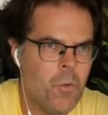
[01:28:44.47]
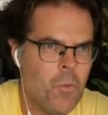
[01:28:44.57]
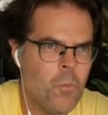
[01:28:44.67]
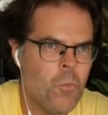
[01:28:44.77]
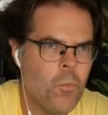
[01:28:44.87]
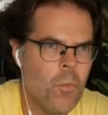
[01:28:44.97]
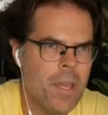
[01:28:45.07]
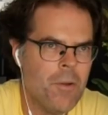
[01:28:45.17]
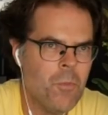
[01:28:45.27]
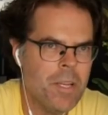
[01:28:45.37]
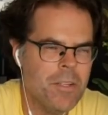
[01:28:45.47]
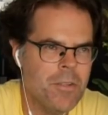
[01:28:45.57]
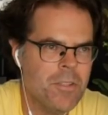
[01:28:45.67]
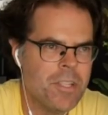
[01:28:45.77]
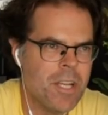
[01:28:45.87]
we we do
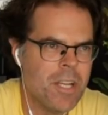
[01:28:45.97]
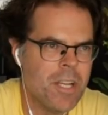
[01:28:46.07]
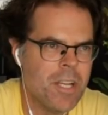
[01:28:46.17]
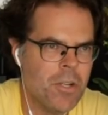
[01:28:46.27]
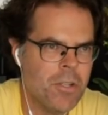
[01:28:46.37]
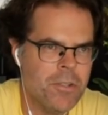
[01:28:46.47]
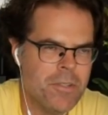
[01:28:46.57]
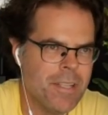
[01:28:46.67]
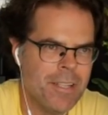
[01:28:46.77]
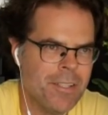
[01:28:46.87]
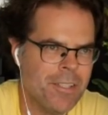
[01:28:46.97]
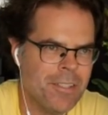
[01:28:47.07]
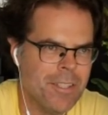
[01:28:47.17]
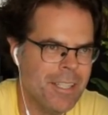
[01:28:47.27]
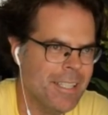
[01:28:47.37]
some shows that are
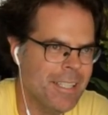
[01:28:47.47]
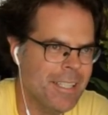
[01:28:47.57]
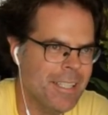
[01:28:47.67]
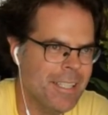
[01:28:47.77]
like